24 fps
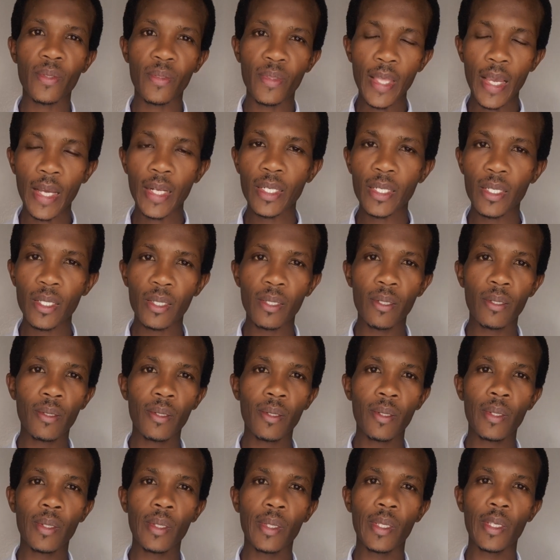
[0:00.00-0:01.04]
That
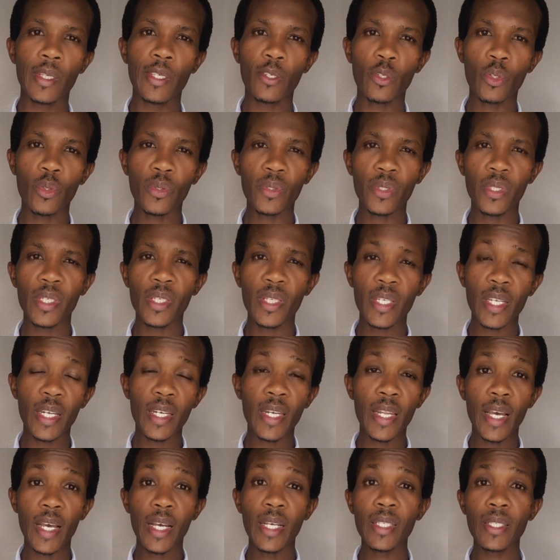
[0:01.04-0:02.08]
is
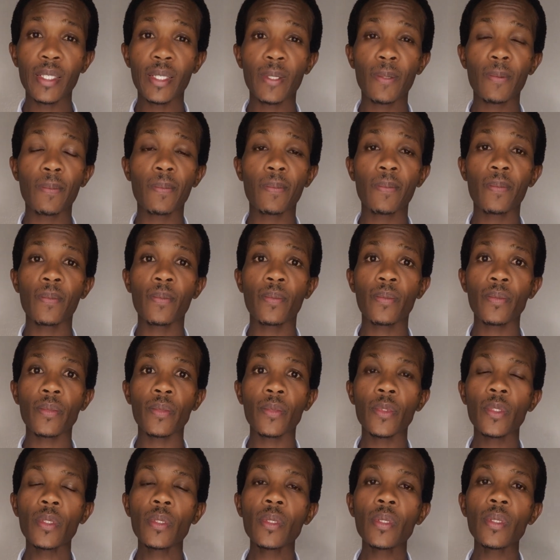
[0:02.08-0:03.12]
considered as
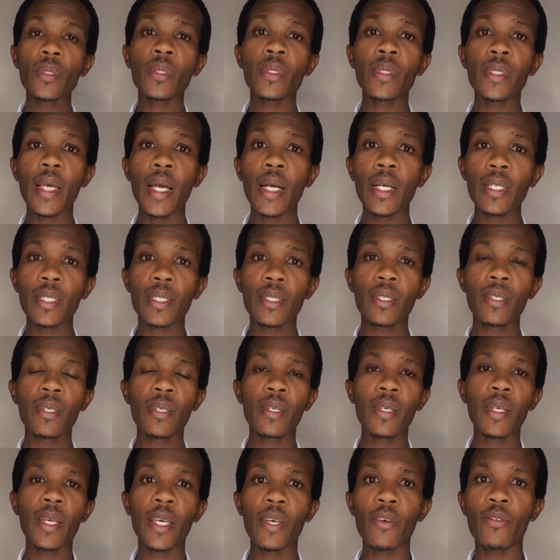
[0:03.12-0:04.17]
tax
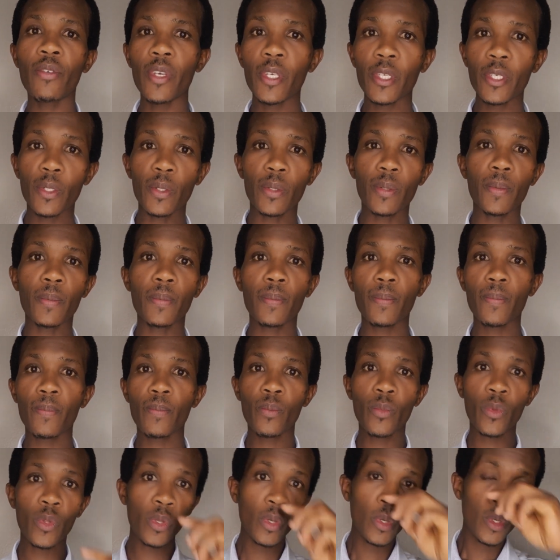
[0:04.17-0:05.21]
evasion.
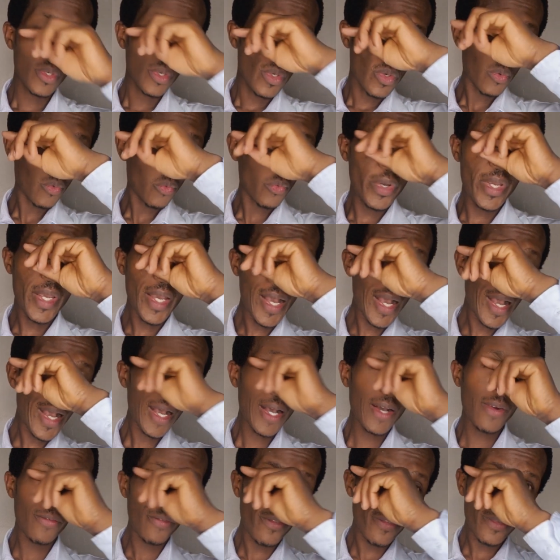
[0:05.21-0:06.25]
We
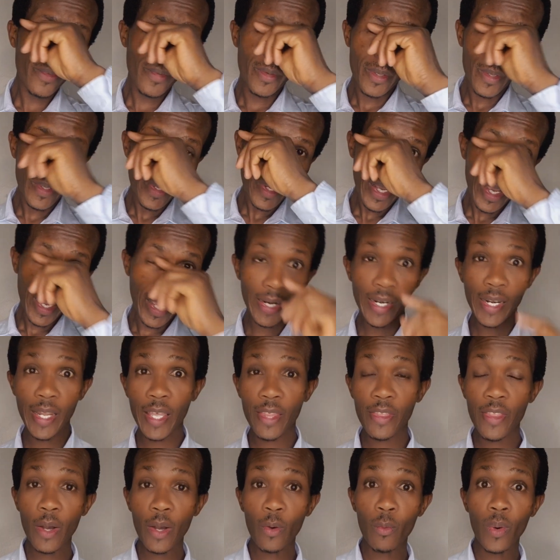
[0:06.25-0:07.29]
have
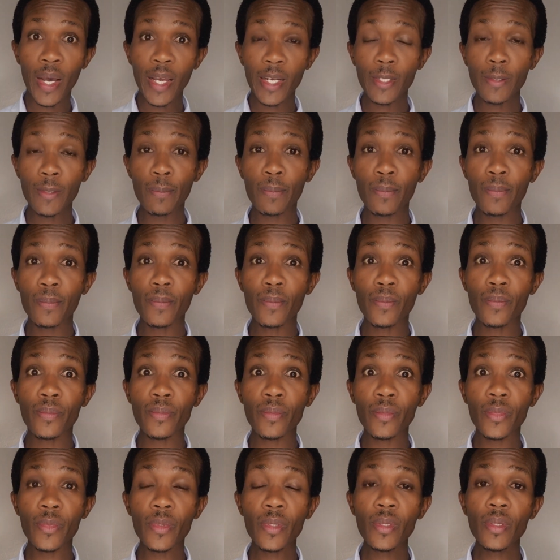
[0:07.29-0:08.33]
another one
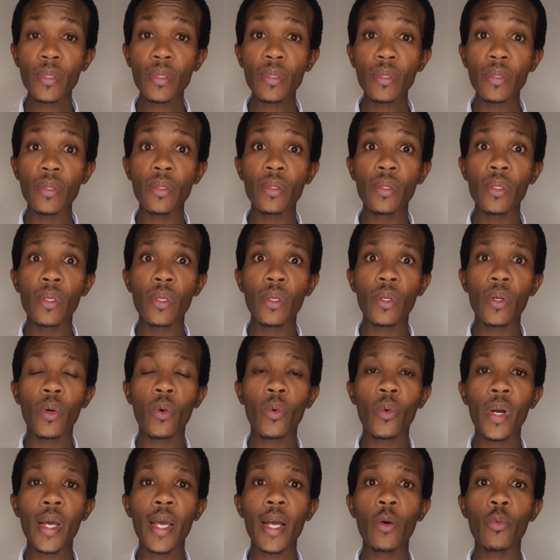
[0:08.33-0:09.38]

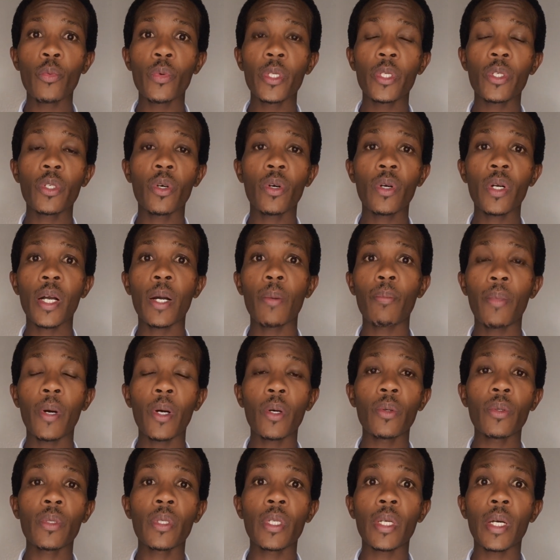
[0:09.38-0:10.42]
where we talk
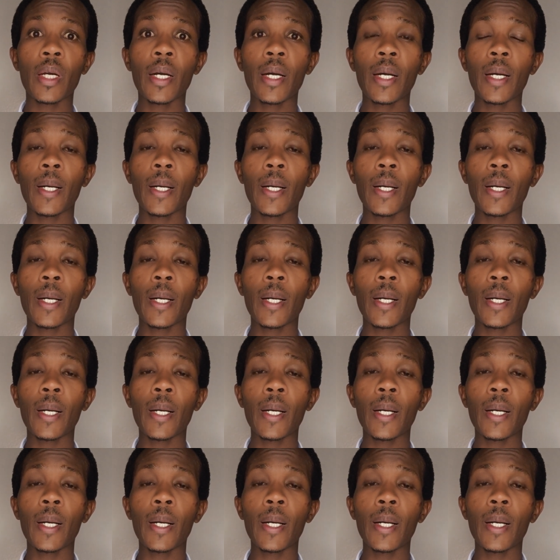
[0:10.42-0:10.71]
about